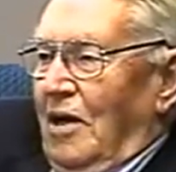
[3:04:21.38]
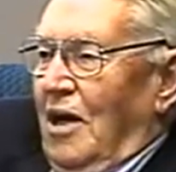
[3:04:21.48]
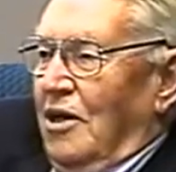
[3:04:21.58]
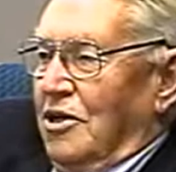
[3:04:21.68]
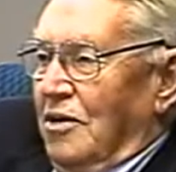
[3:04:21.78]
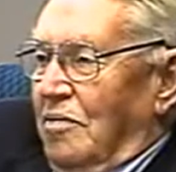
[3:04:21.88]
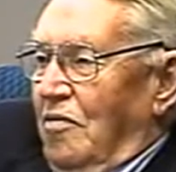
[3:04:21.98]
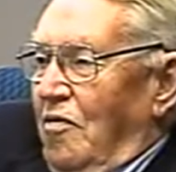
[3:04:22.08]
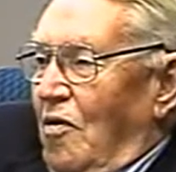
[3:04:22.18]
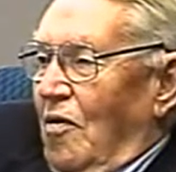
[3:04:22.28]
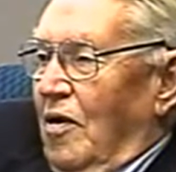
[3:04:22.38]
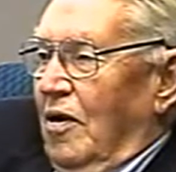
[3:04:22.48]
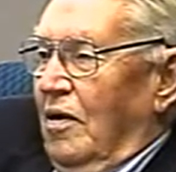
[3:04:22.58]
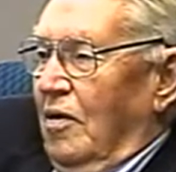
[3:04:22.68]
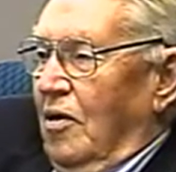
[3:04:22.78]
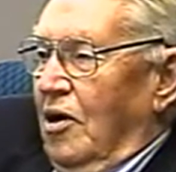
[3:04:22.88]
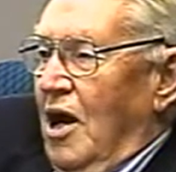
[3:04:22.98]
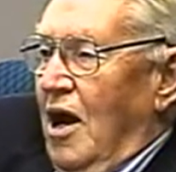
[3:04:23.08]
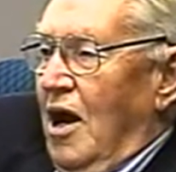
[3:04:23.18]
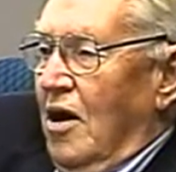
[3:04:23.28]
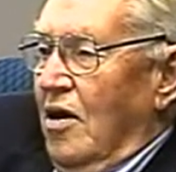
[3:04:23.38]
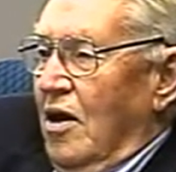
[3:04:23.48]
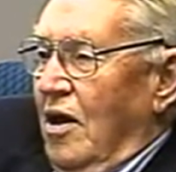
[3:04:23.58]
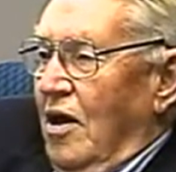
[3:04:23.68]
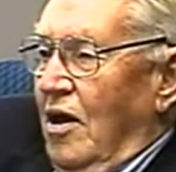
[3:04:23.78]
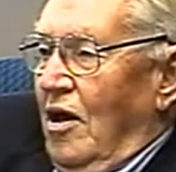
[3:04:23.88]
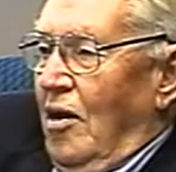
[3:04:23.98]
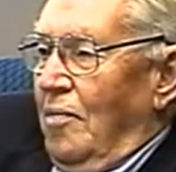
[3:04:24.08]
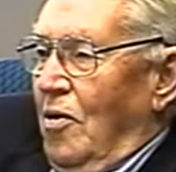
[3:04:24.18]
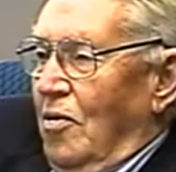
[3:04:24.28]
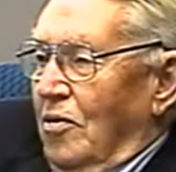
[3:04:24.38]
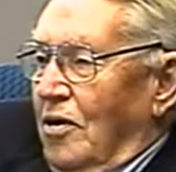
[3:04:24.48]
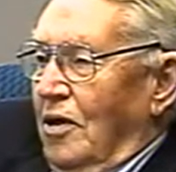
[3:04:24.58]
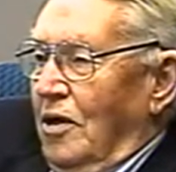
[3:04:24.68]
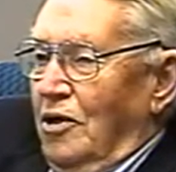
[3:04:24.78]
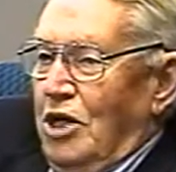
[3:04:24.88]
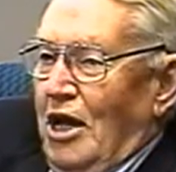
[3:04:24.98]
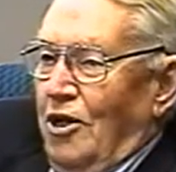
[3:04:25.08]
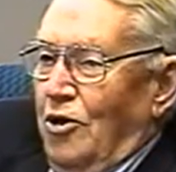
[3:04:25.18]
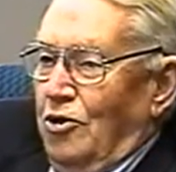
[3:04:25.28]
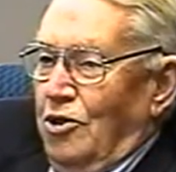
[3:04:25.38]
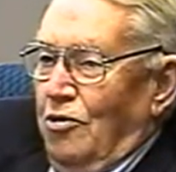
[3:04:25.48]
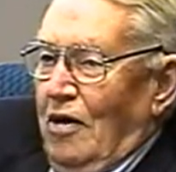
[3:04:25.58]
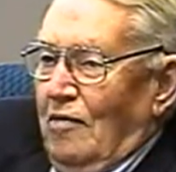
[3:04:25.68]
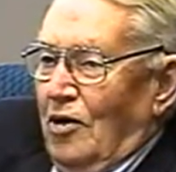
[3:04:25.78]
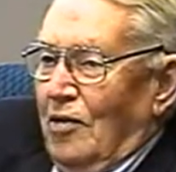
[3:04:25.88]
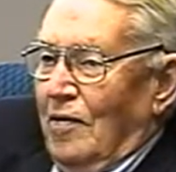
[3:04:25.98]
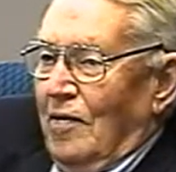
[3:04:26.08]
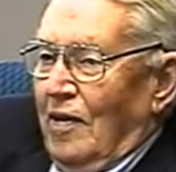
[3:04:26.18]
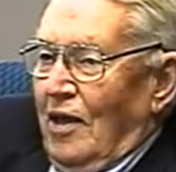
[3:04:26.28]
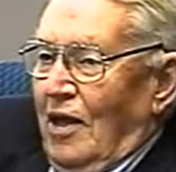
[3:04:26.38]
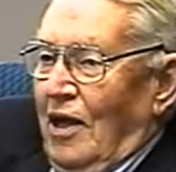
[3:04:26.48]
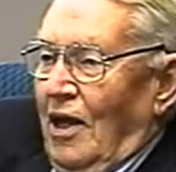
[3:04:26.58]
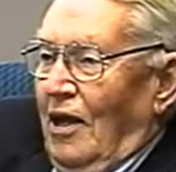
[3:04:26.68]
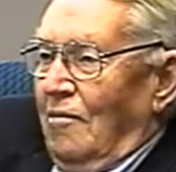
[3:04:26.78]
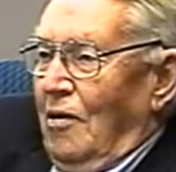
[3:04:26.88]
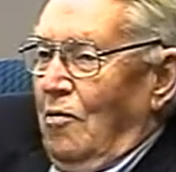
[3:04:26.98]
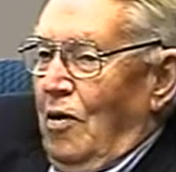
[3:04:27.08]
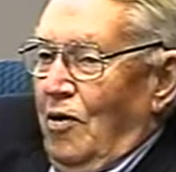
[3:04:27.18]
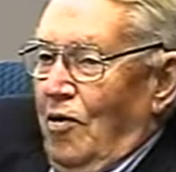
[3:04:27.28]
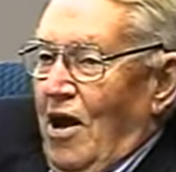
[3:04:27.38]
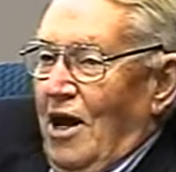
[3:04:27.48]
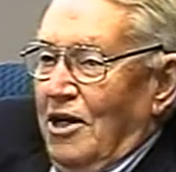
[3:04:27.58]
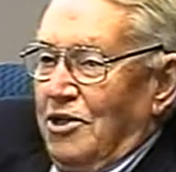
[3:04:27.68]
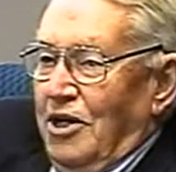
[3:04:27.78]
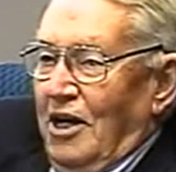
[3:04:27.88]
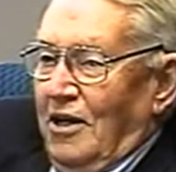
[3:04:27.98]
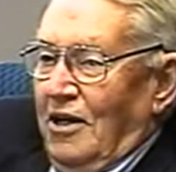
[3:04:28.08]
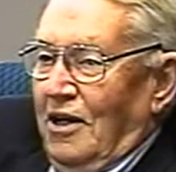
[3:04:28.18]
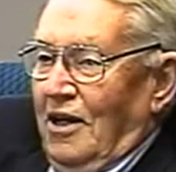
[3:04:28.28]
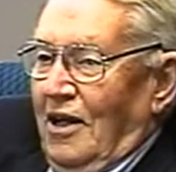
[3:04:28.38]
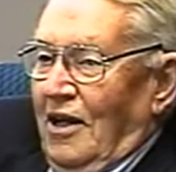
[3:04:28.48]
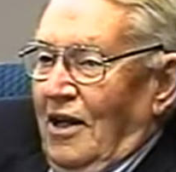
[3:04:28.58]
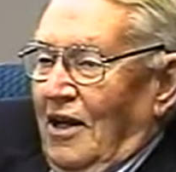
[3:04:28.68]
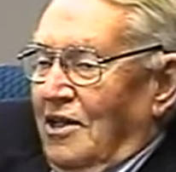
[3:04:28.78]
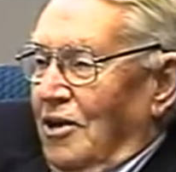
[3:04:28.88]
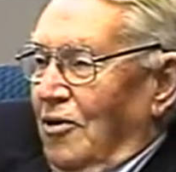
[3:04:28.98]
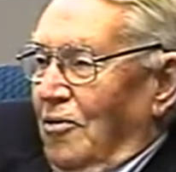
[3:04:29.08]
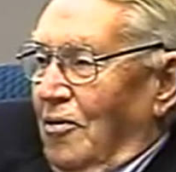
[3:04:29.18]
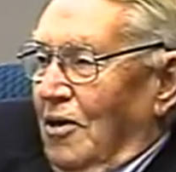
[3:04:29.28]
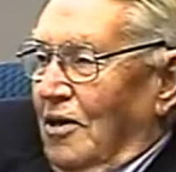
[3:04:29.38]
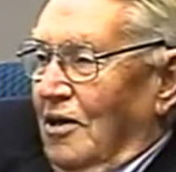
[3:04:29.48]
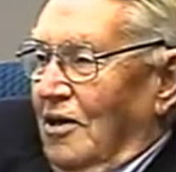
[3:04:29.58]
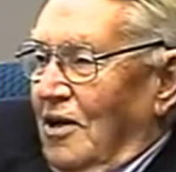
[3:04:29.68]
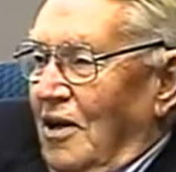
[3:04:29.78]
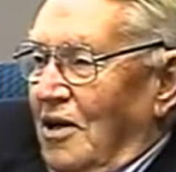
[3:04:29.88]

years before we retired up on the Chattahoochee River, and we winterized it so that we could